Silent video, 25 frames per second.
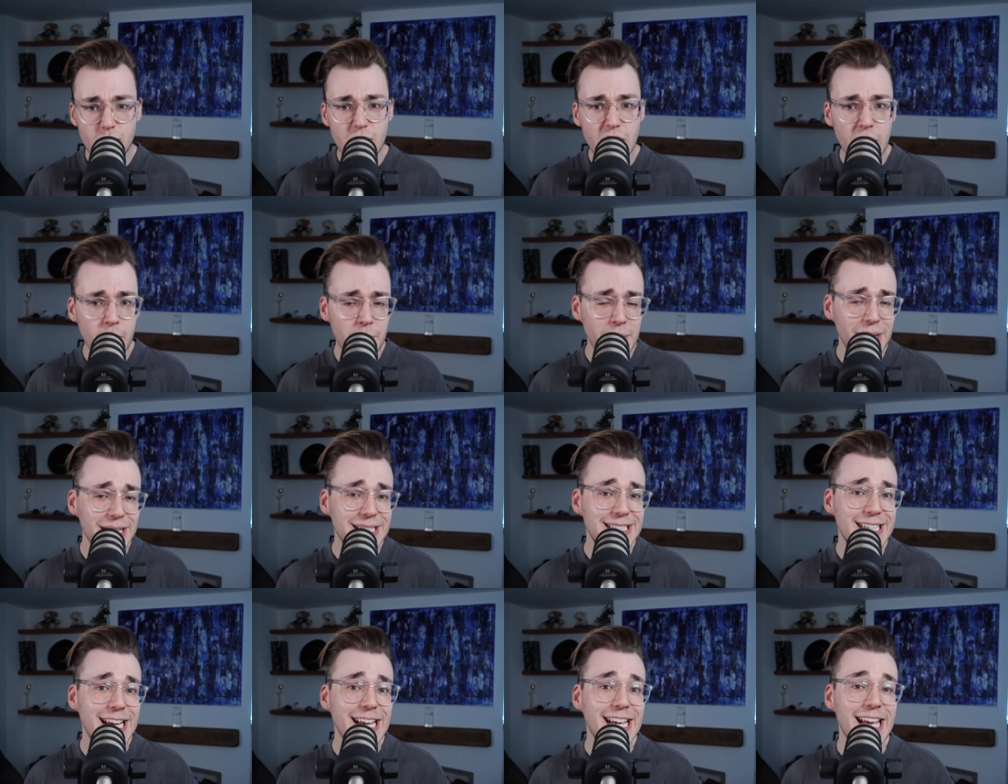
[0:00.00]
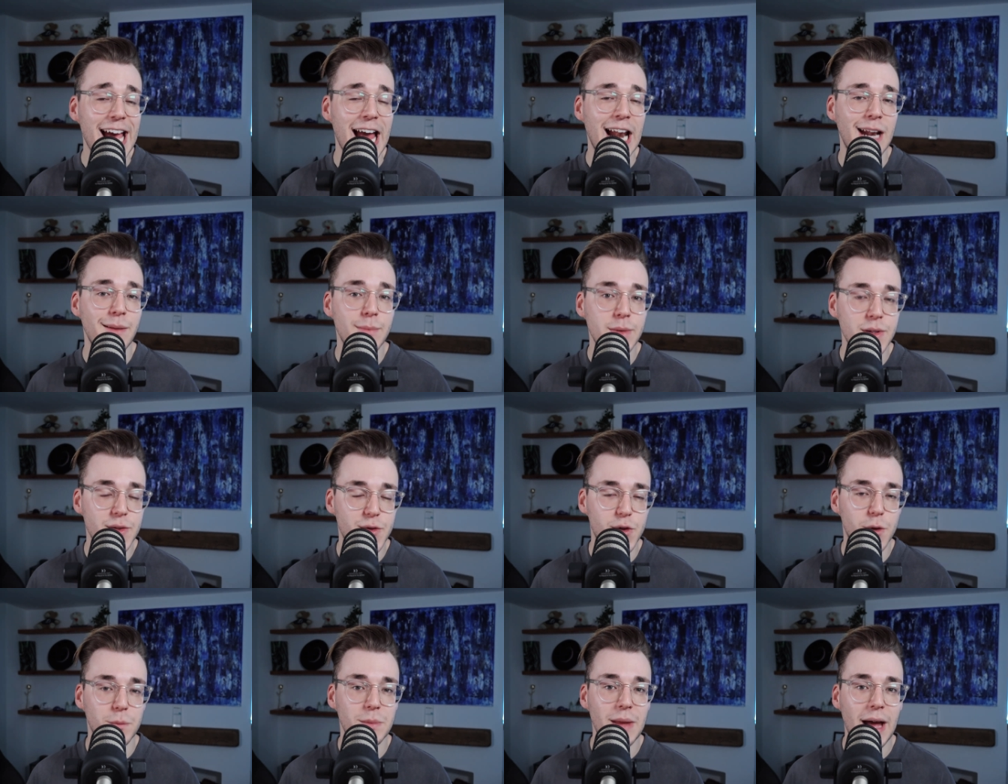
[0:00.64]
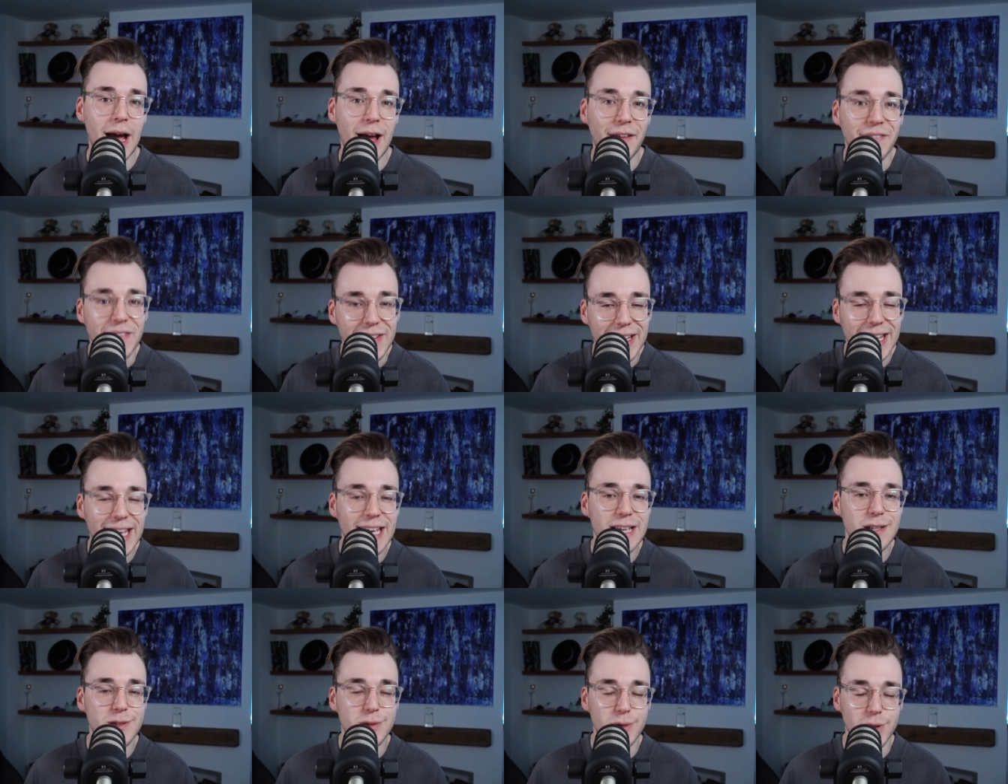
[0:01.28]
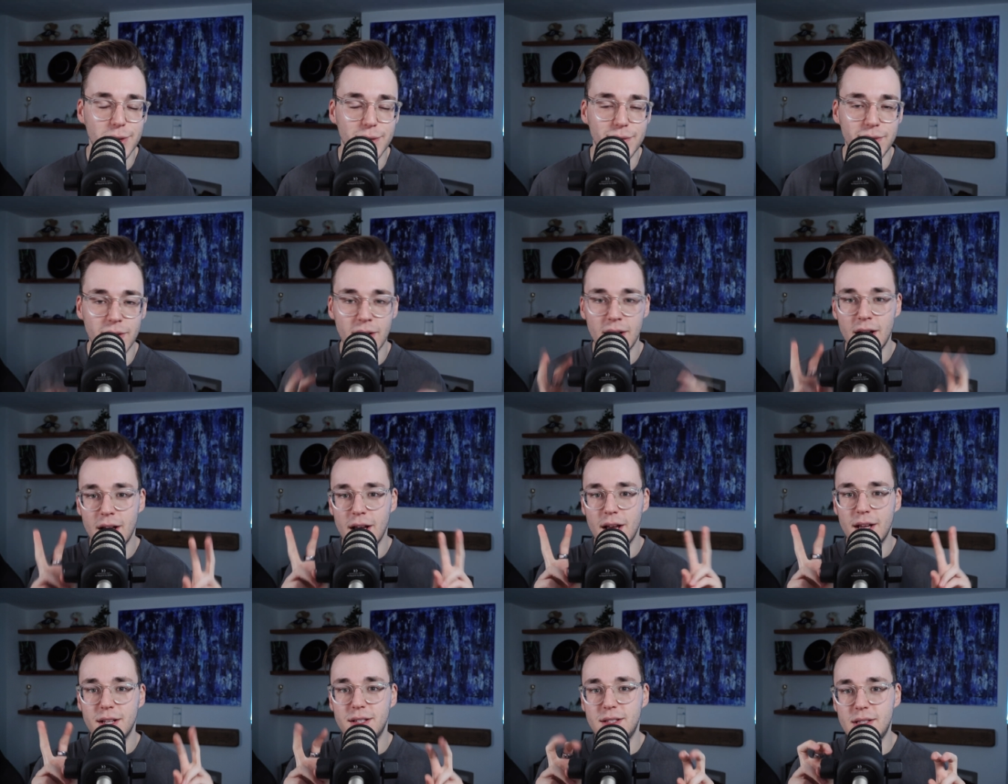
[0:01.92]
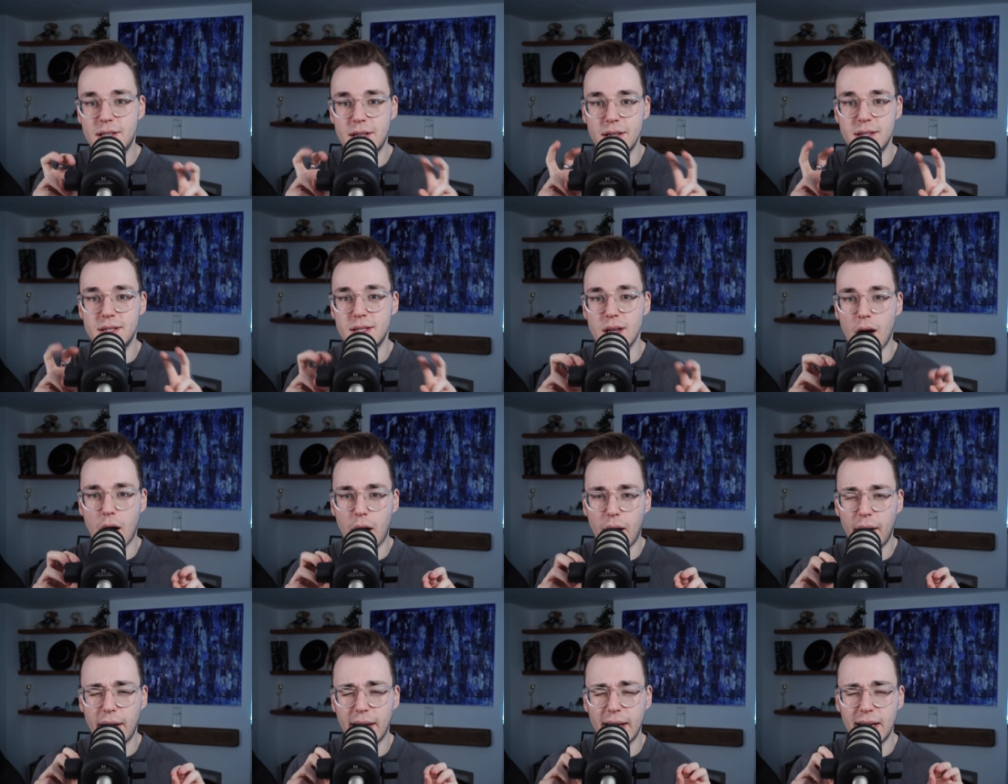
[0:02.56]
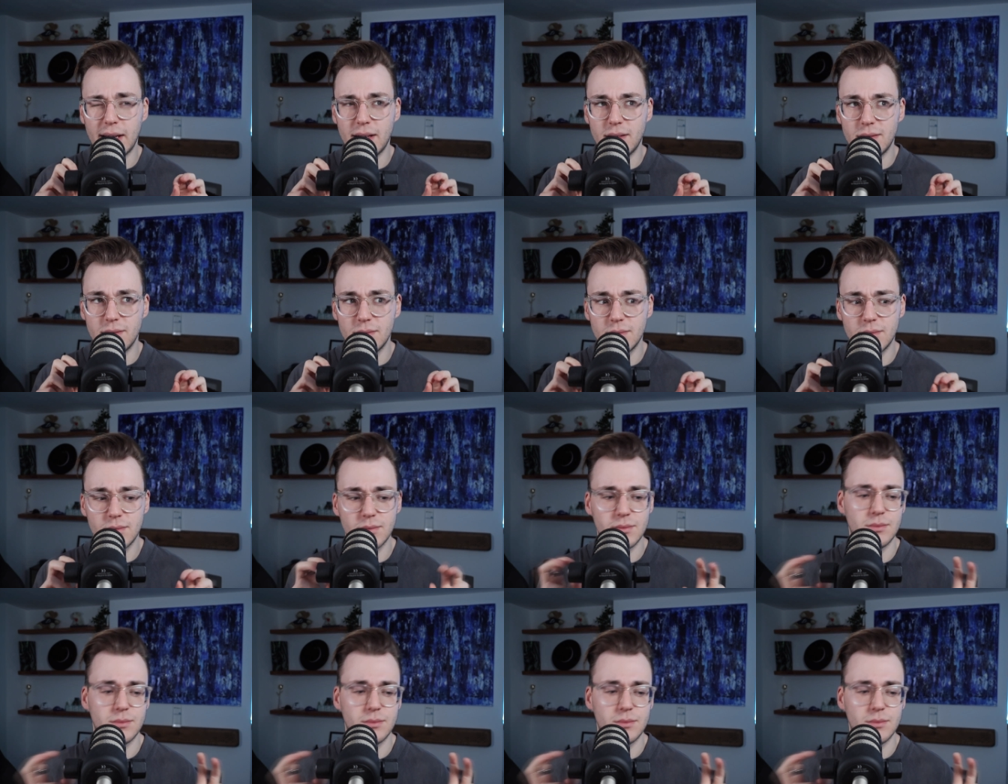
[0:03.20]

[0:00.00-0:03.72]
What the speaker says: And we can take elements from that and the key sort of design